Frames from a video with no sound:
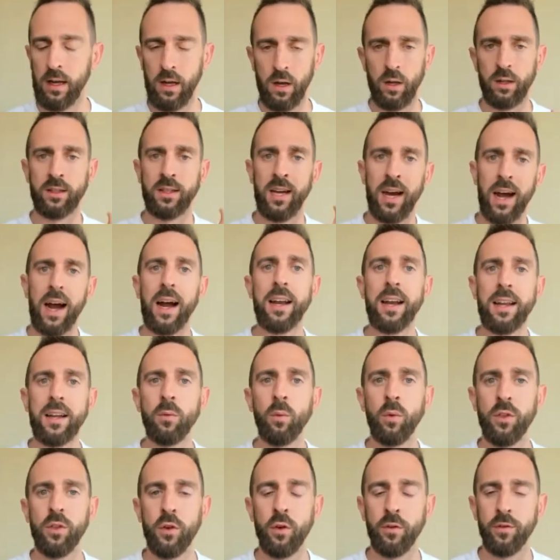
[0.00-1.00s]
tied in
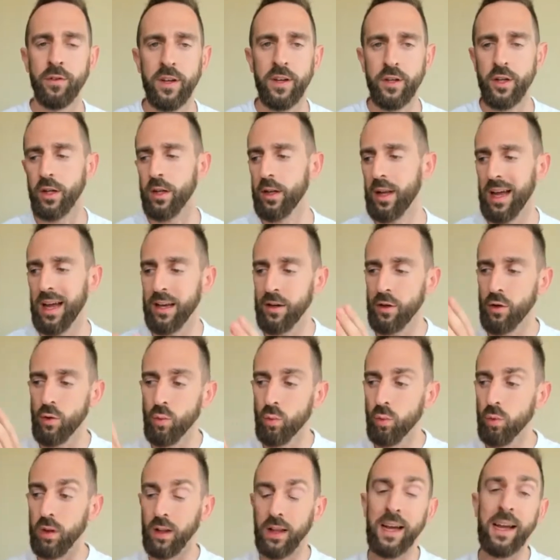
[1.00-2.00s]
with your vision, and you
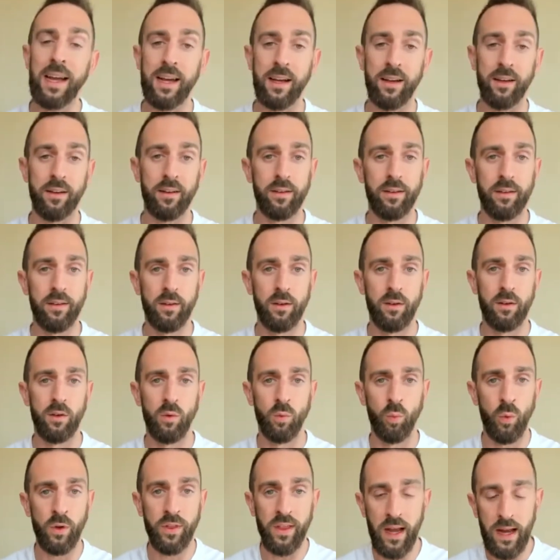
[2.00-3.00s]
land
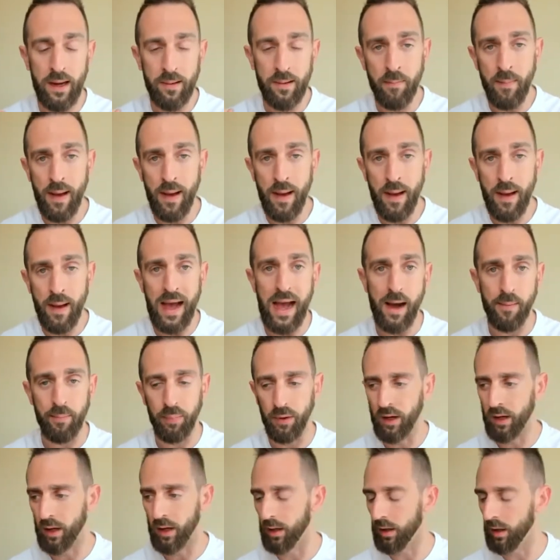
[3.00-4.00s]
with a
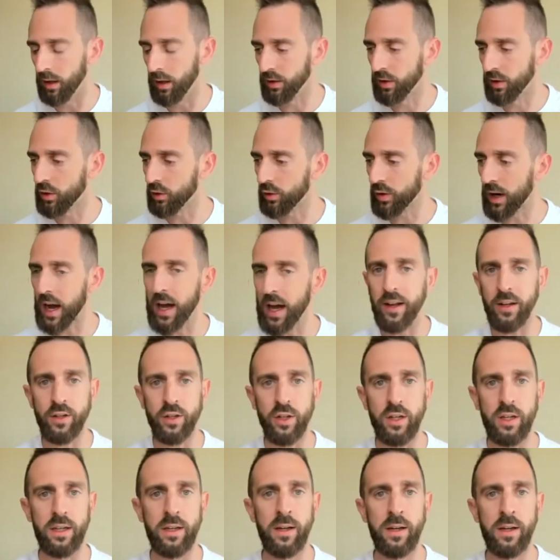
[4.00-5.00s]
map, a
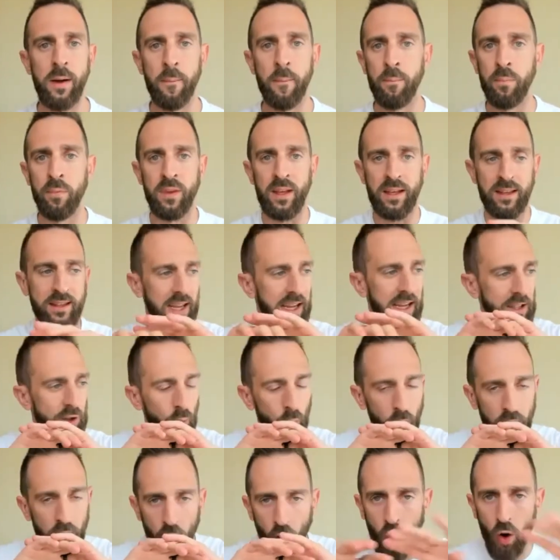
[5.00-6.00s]
strategy that takes
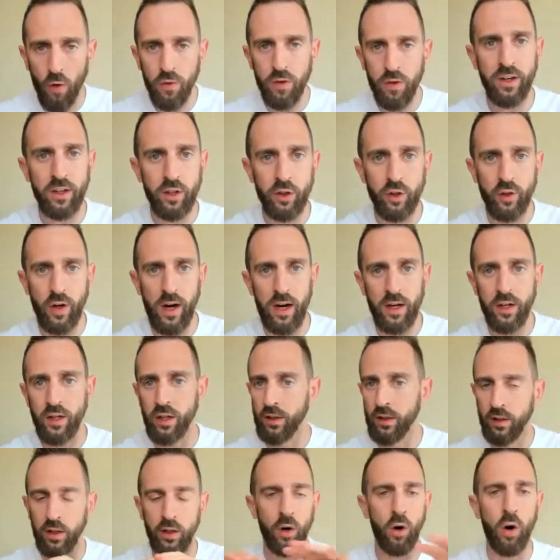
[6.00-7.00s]
away all the
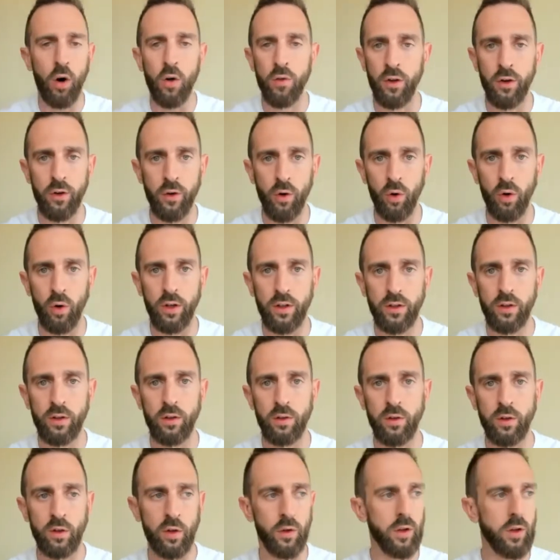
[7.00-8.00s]
distractions and all the noise
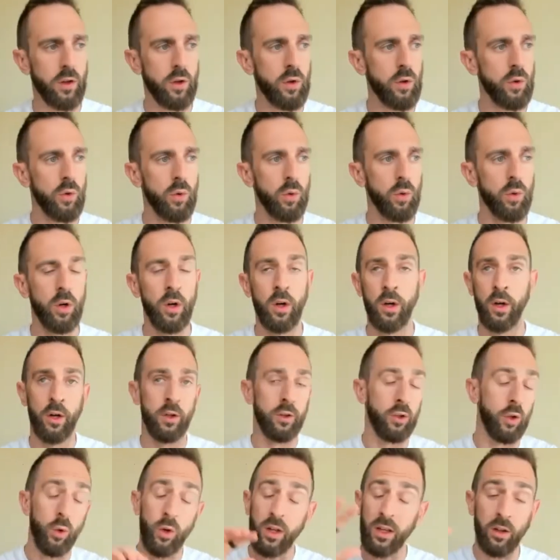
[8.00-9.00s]
so that you
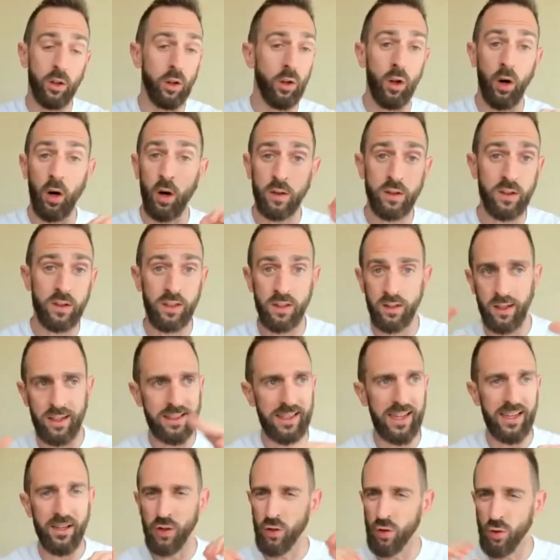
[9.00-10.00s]
don't get lost in like
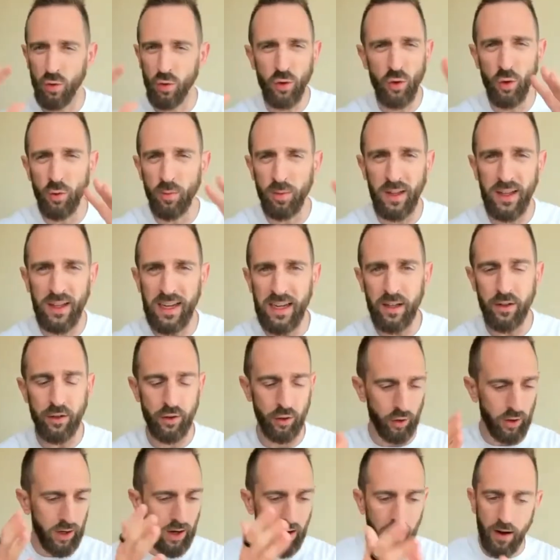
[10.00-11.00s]
that YouTube land. You're
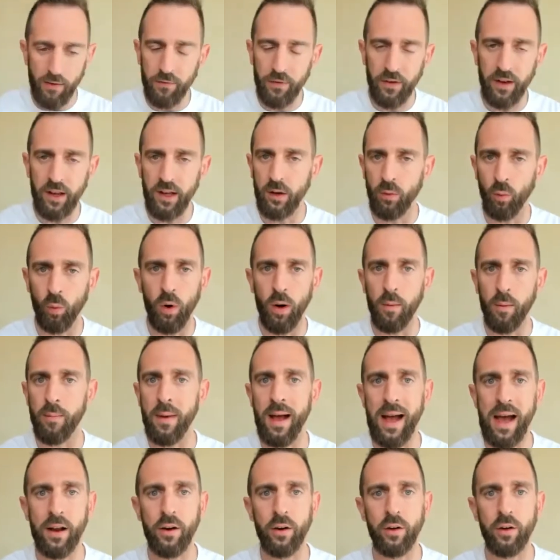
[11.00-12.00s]
confident in what
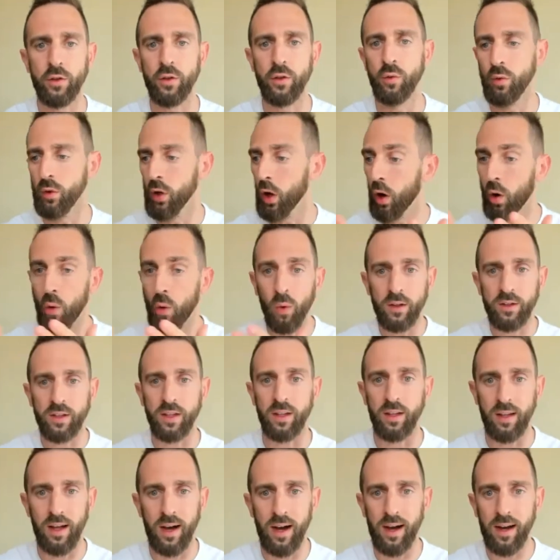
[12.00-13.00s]
matters. You know what's
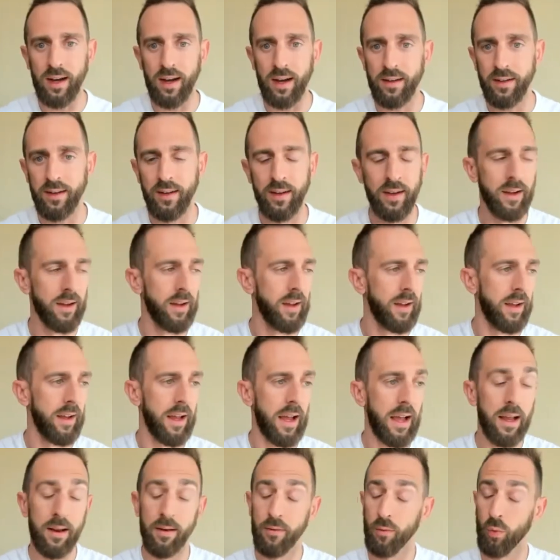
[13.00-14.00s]
aligned.
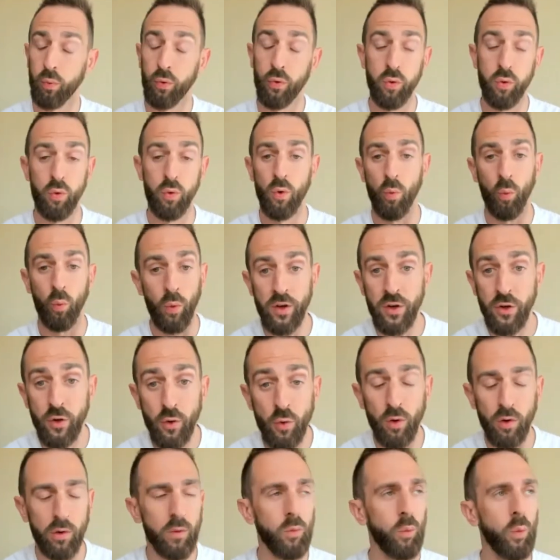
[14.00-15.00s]
And when
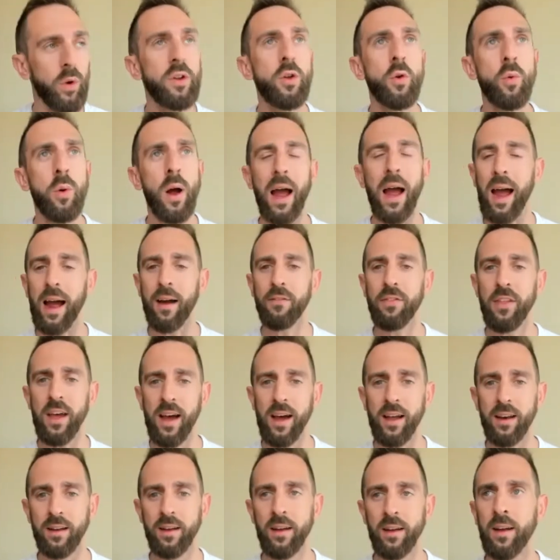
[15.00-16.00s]
you have
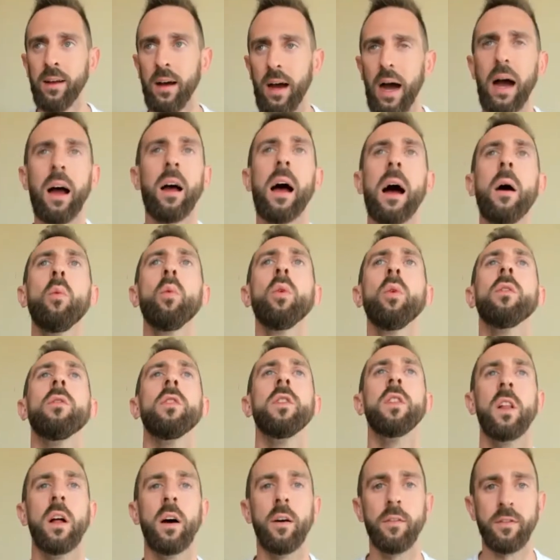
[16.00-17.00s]
that, I would have
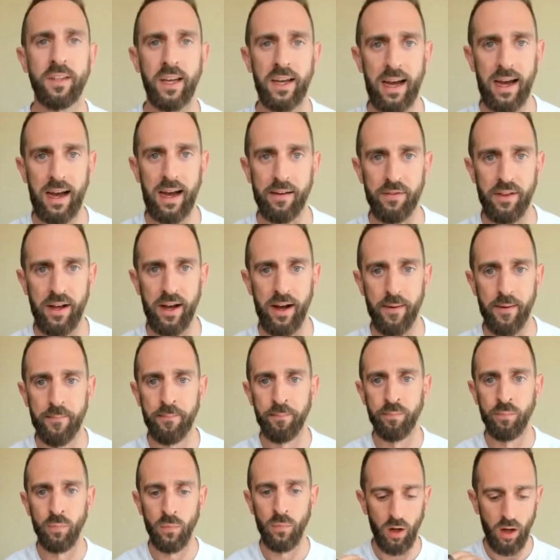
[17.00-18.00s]
loved to have that,
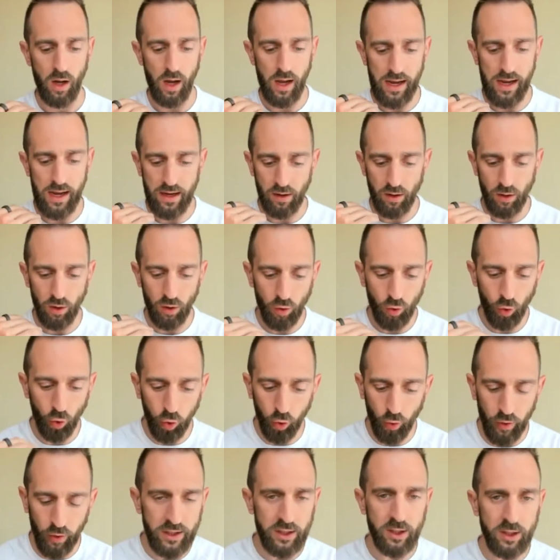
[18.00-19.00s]
a
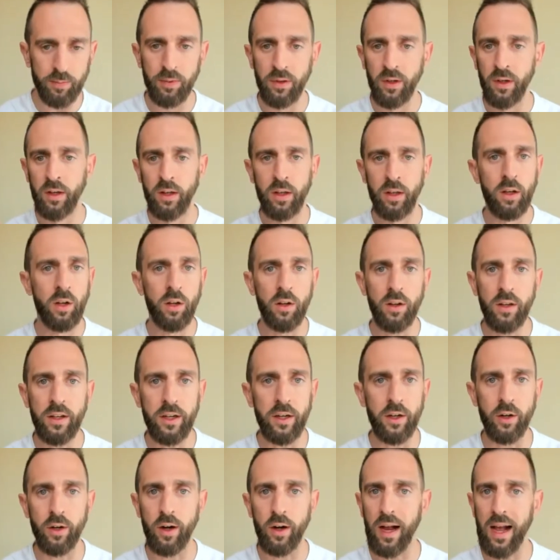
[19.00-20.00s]
crisp,
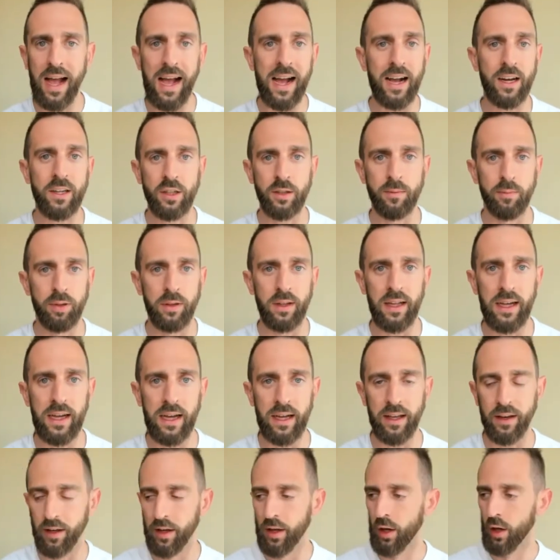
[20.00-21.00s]
clear action
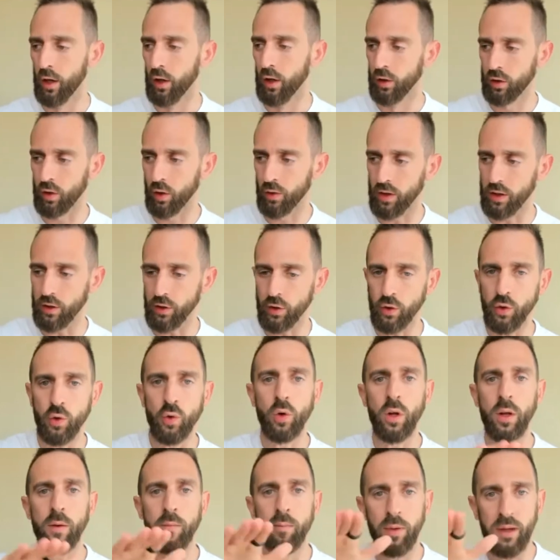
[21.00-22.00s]
plan so that you
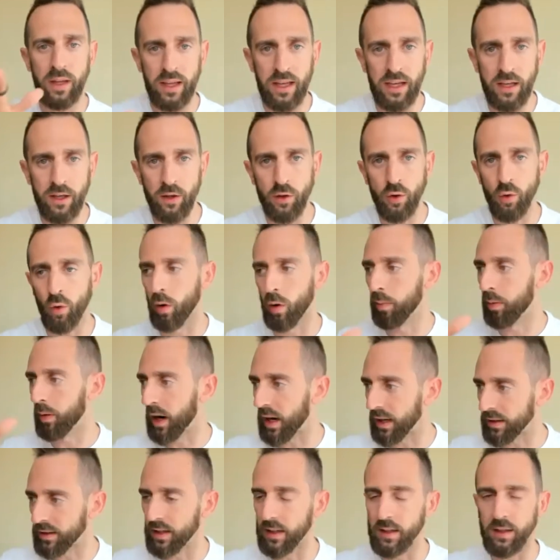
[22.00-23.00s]
can begin your
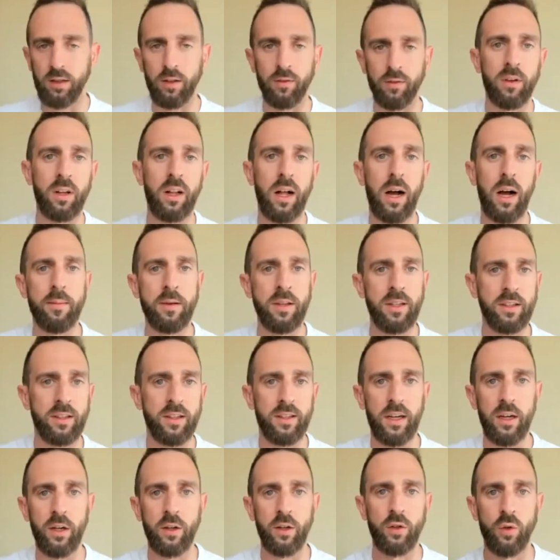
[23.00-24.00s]
process of climbing the
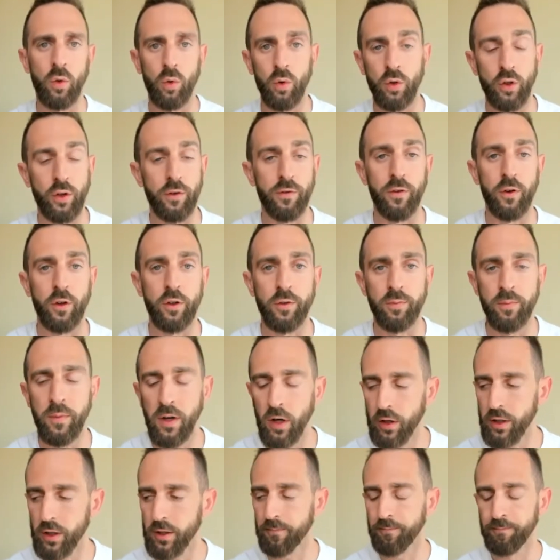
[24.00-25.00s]
stairs towards your first
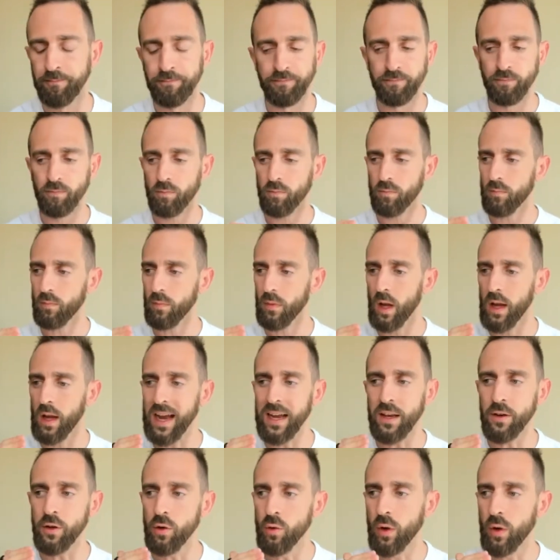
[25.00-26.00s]
million, and
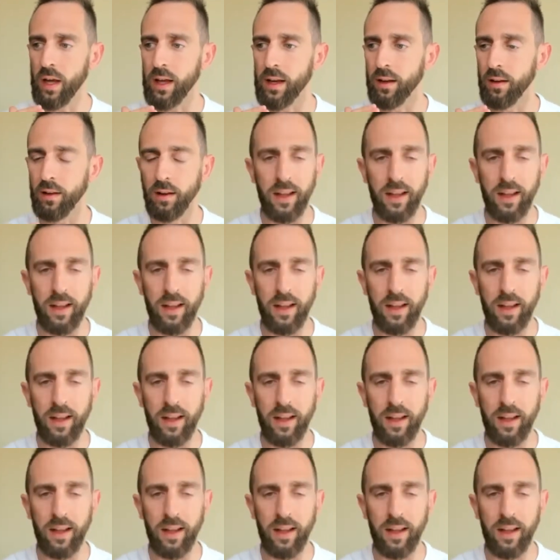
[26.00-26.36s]
you can